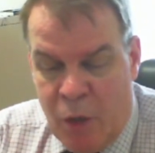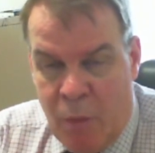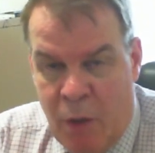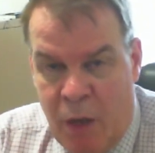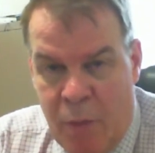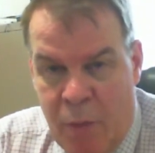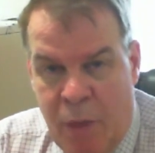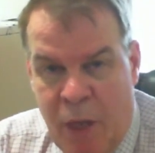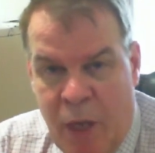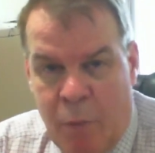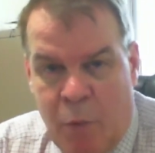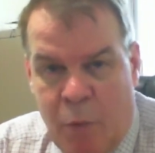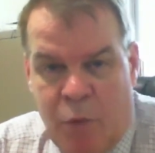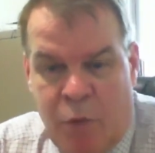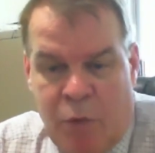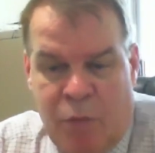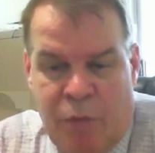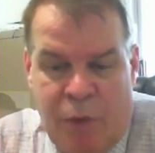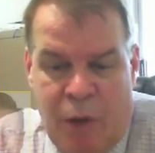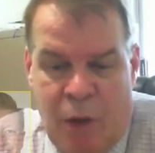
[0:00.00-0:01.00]
I may be able
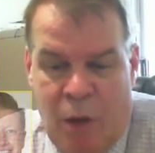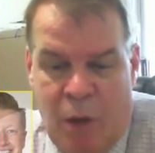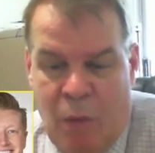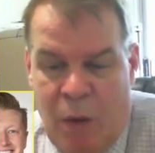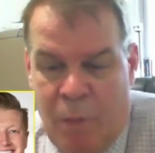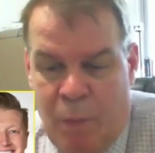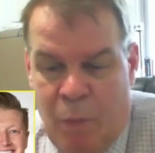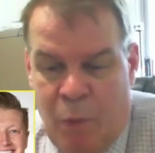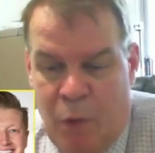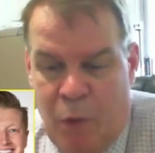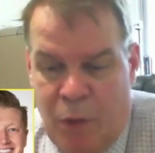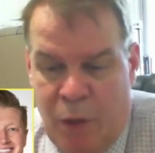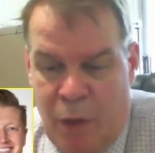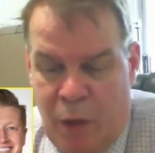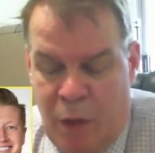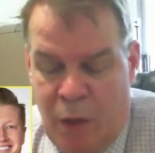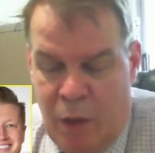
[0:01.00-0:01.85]
to follow up with a,